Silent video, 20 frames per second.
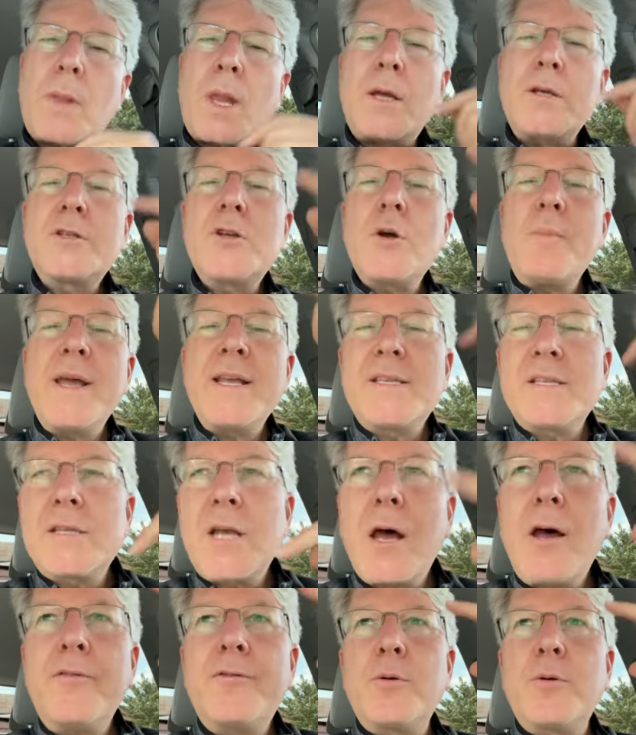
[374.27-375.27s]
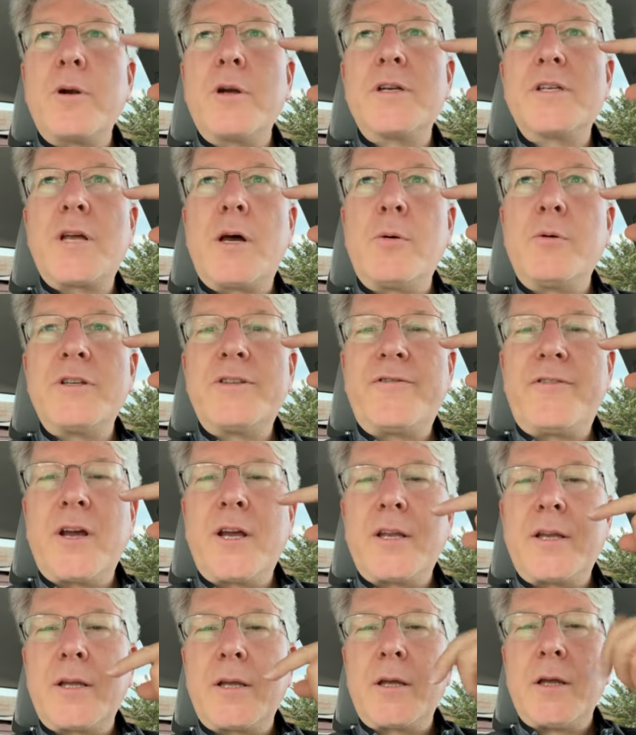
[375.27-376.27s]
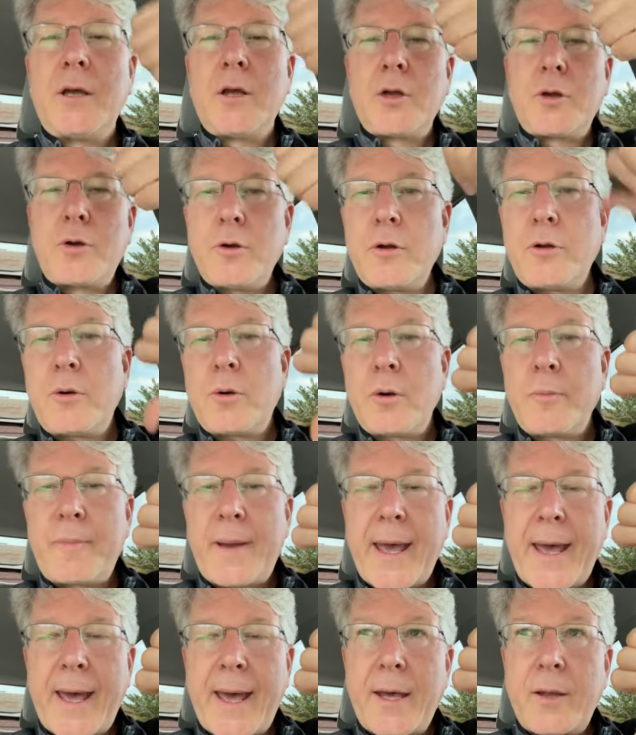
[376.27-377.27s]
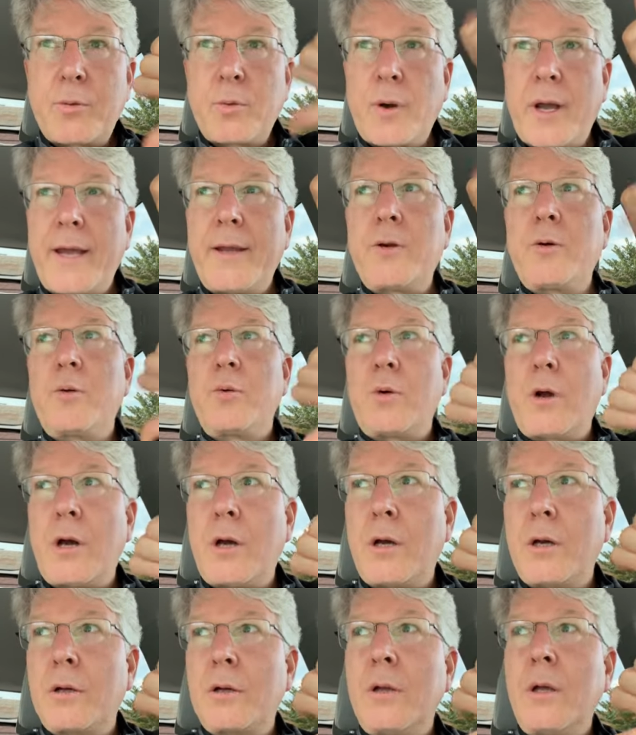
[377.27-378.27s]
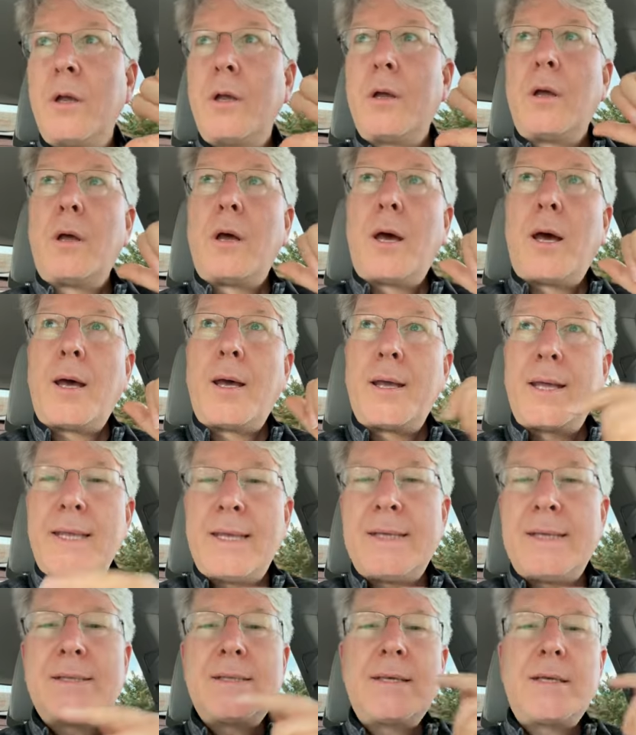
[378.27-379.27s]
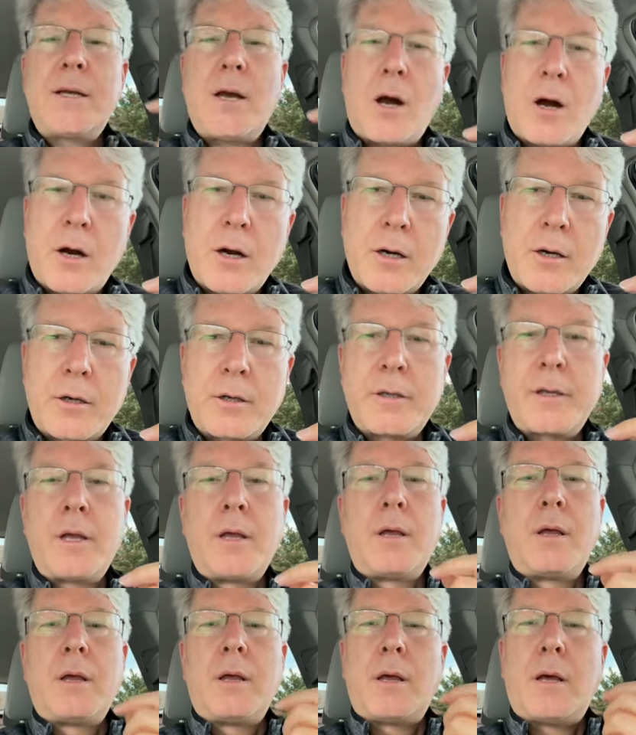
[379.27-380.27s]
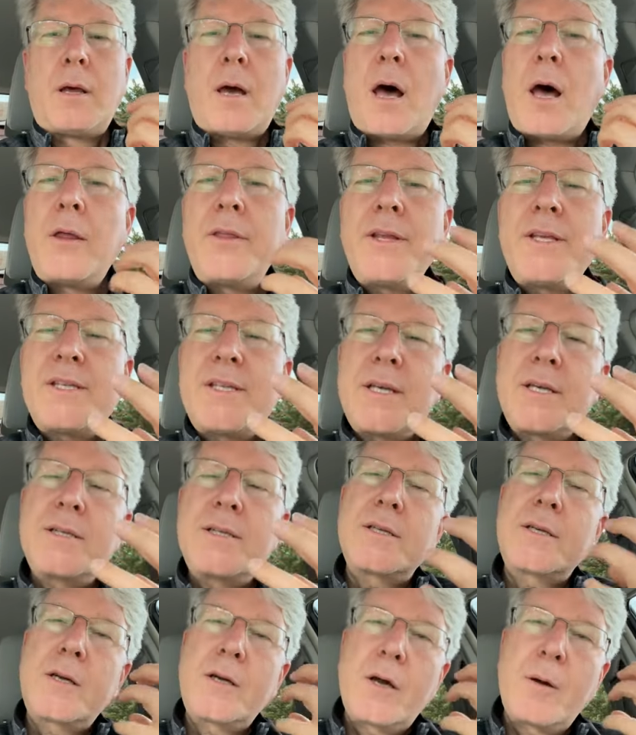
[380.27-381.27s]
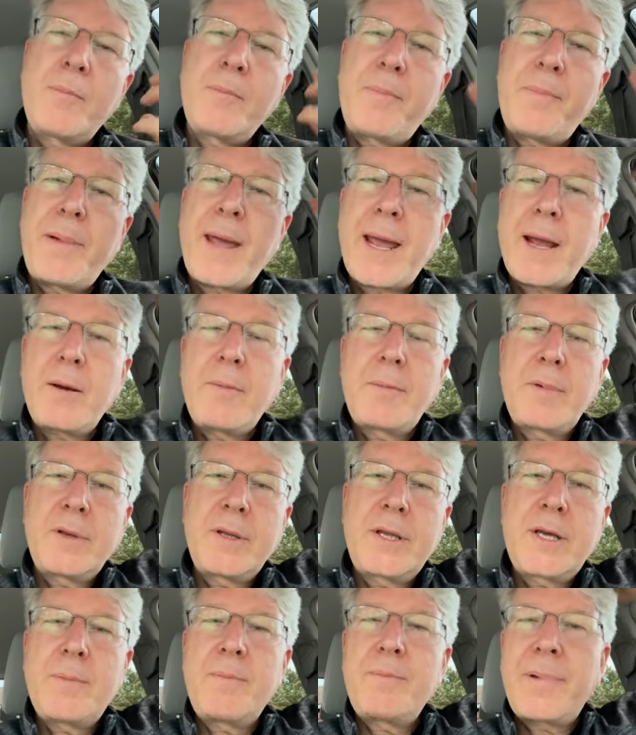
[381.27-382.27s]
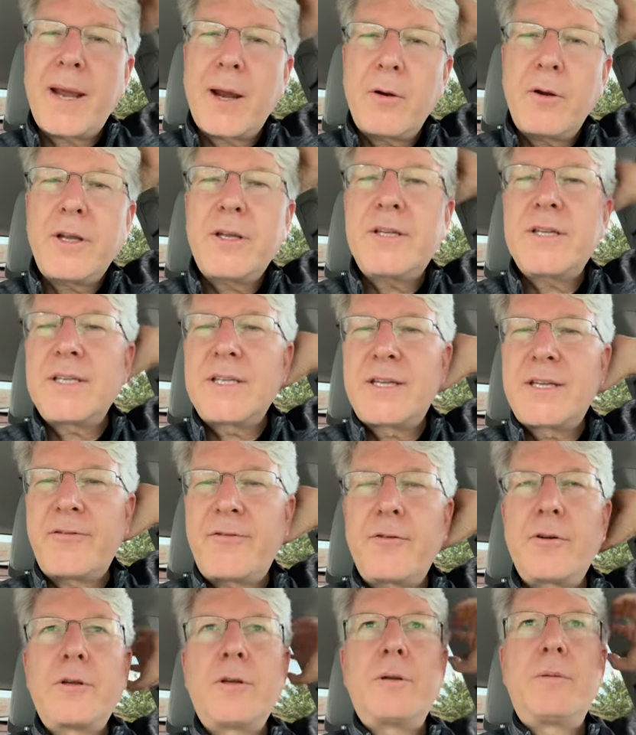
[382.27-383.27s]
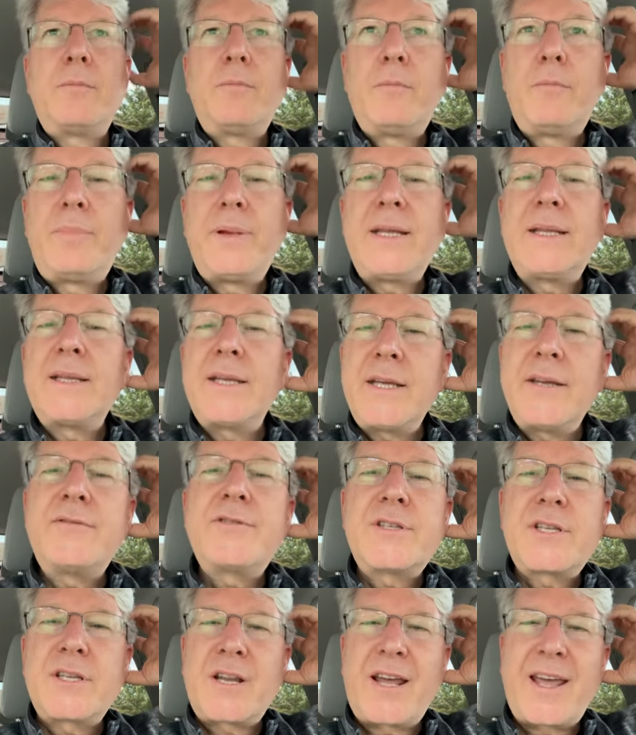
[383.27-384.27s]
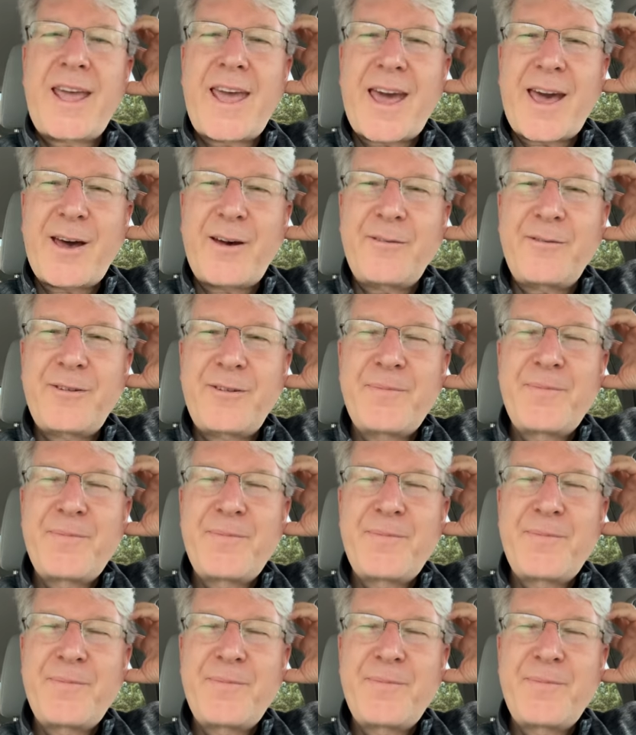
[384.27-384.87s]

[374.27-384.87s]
So my software is always finding good or bad, right or wrong, uh, easy, hard, all these things compa comparing to different beliefs that I have.